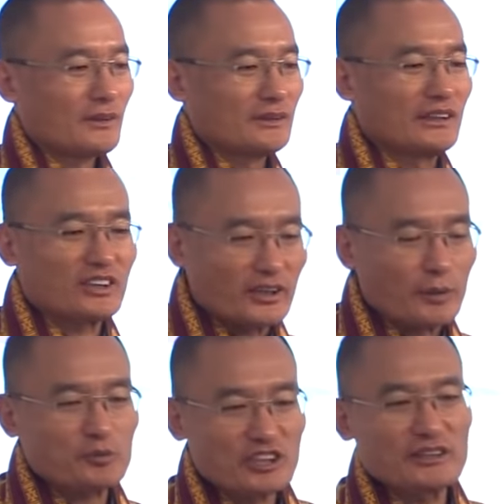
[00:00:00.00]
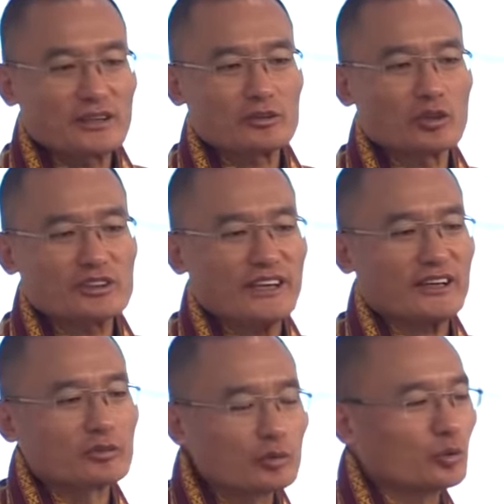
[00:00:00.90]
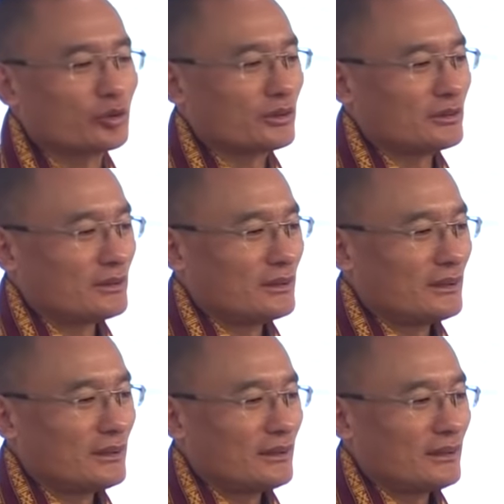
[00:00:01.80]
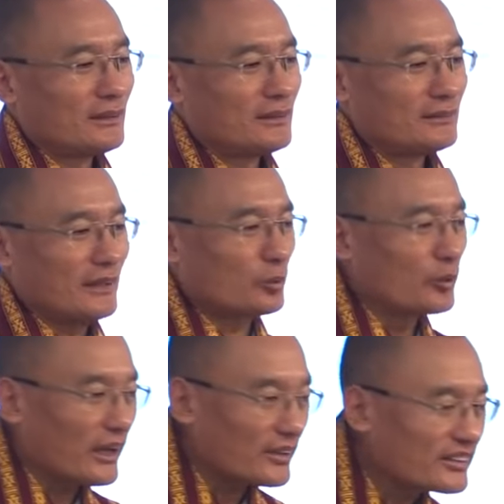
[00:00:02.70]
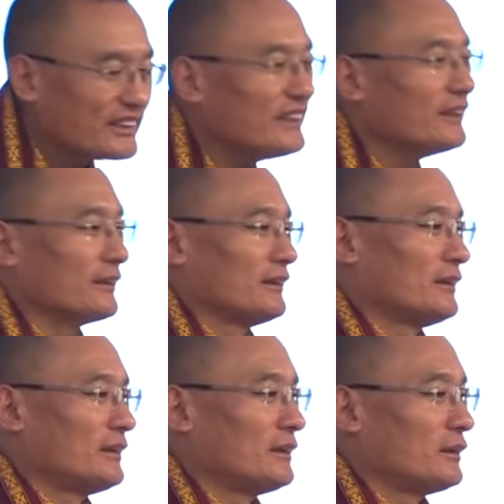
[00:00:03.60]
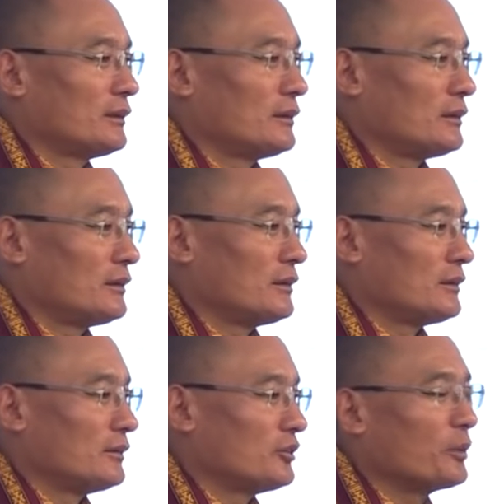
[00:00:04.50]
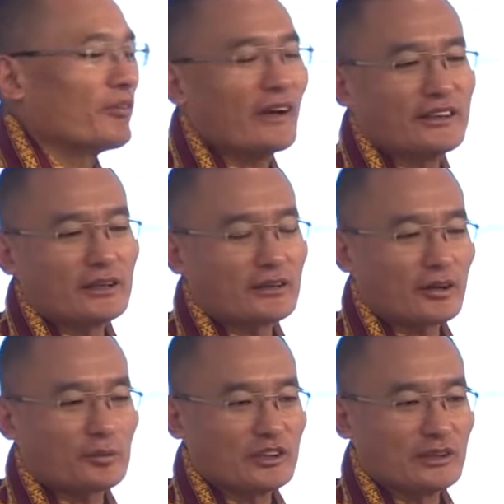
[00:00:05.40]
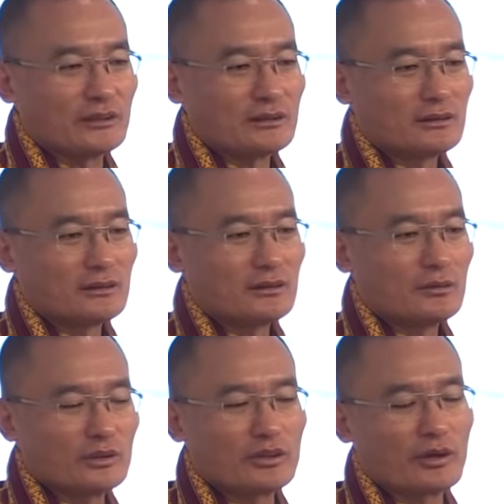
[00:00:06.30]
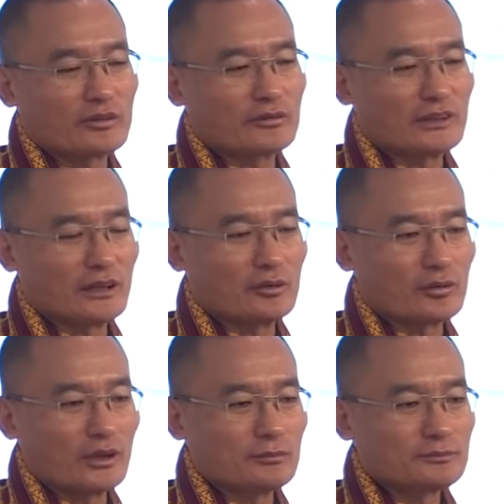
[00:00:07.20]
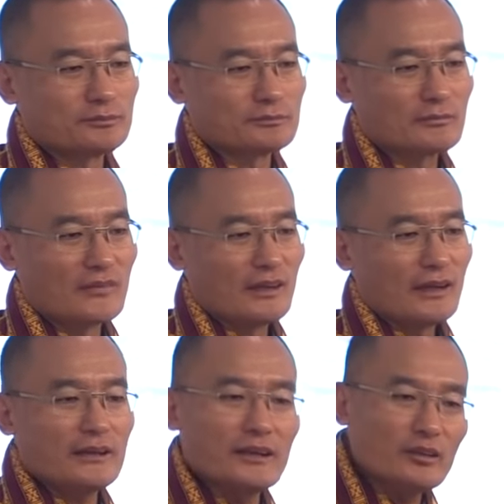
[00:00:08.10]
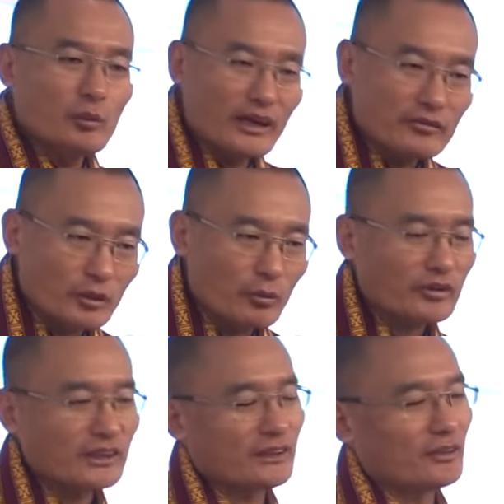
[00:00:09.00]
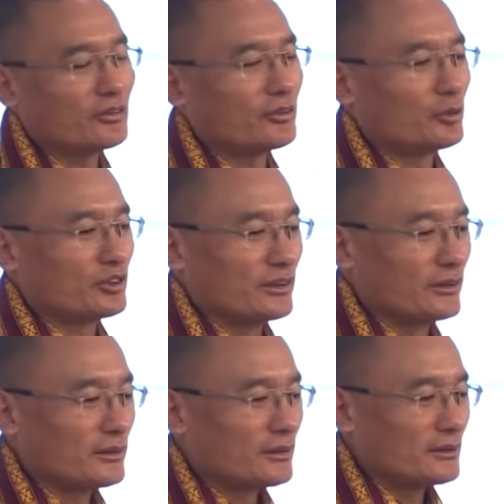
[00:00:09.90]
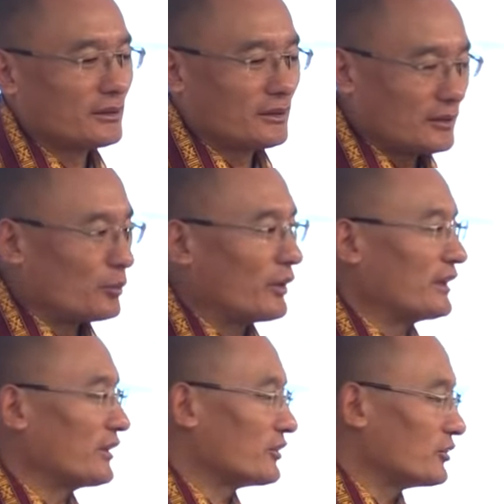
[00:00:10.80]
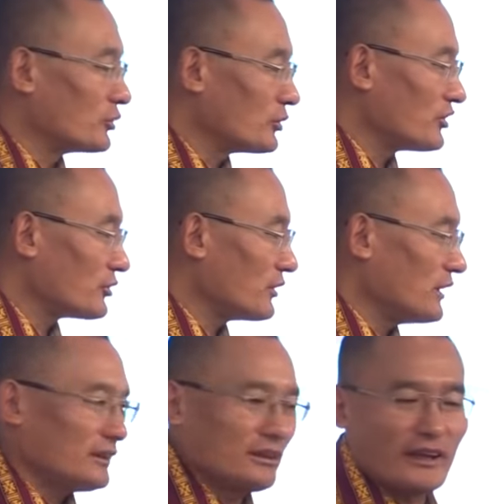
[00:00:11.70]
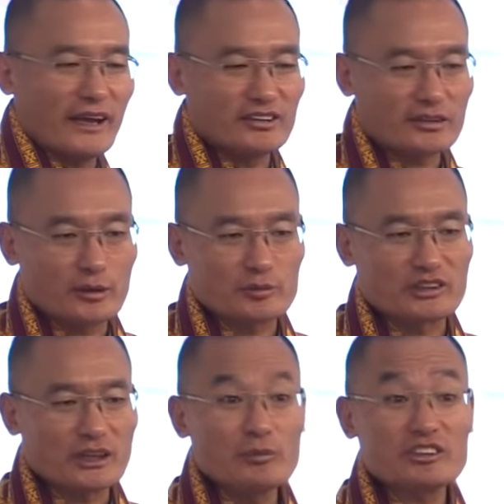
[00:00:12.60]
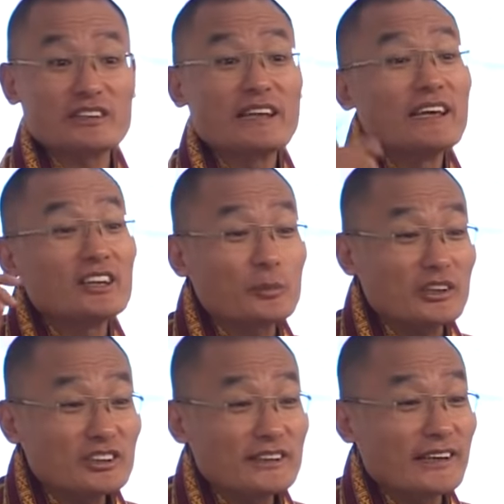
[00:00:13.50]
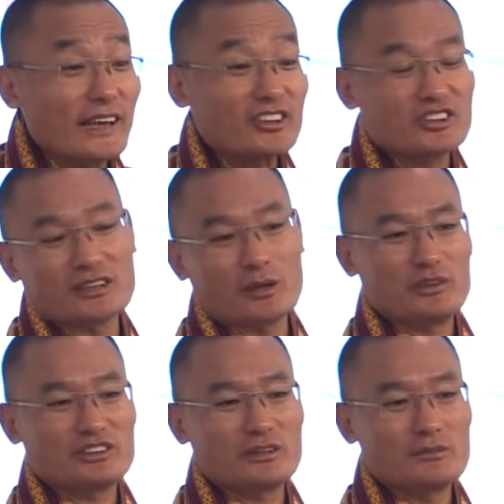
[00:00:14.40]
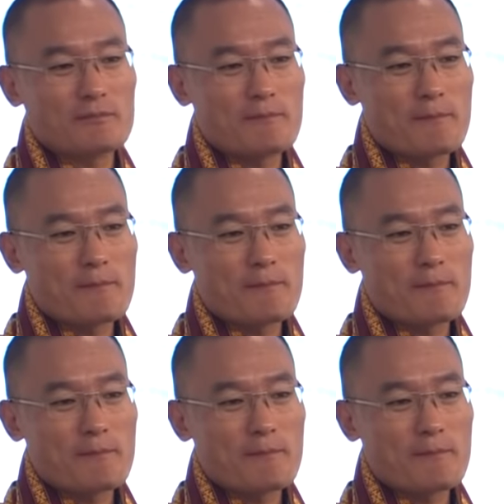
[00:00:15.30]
that corruption does not take root, that we are seen to be fighting corruption with the rest of the country. And then we have democratic institutions, whether it's the judiciary, the Anti-Corruption Commission, especially the Election Commission,